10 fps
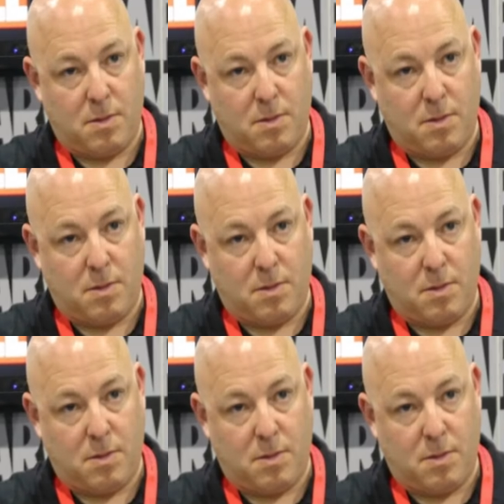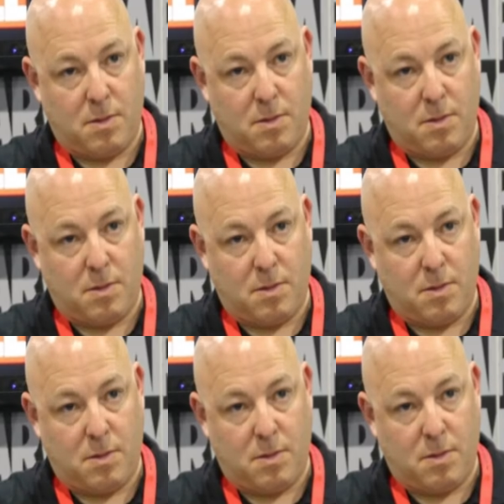
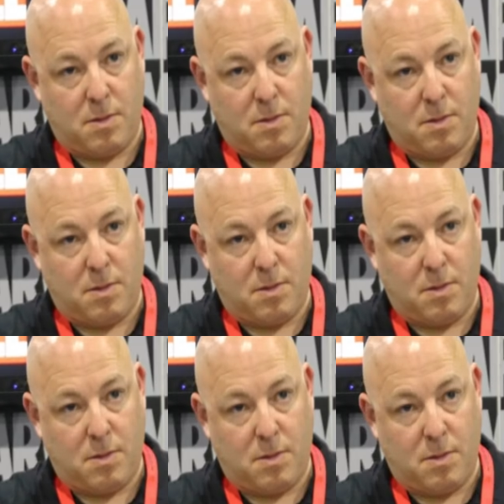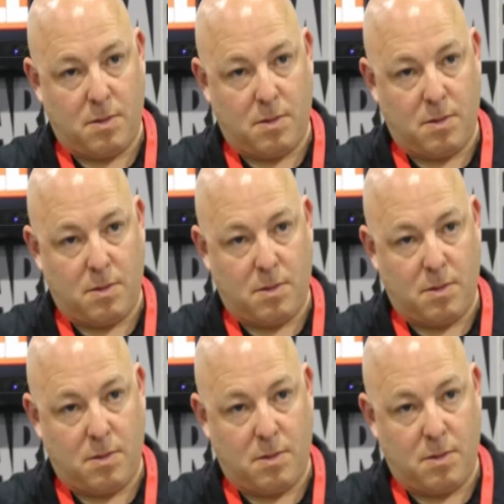
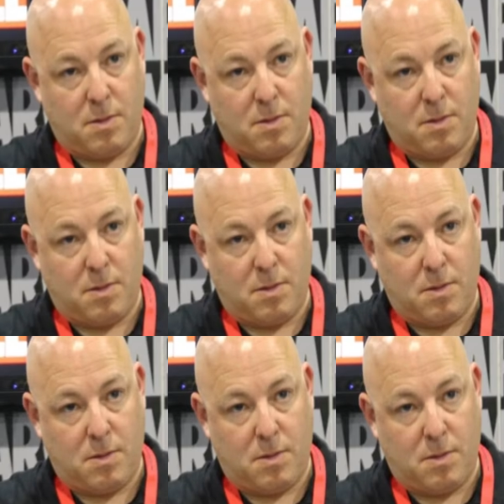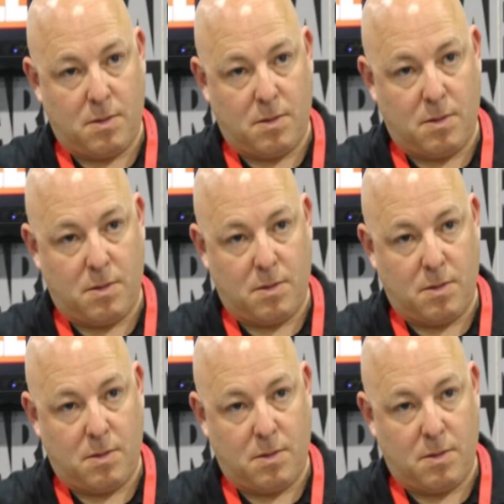
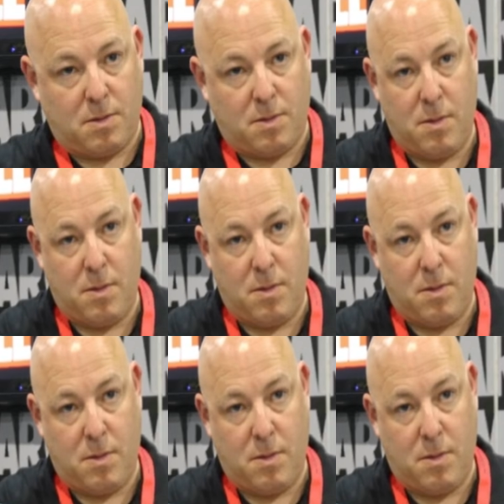The person shown says nothing.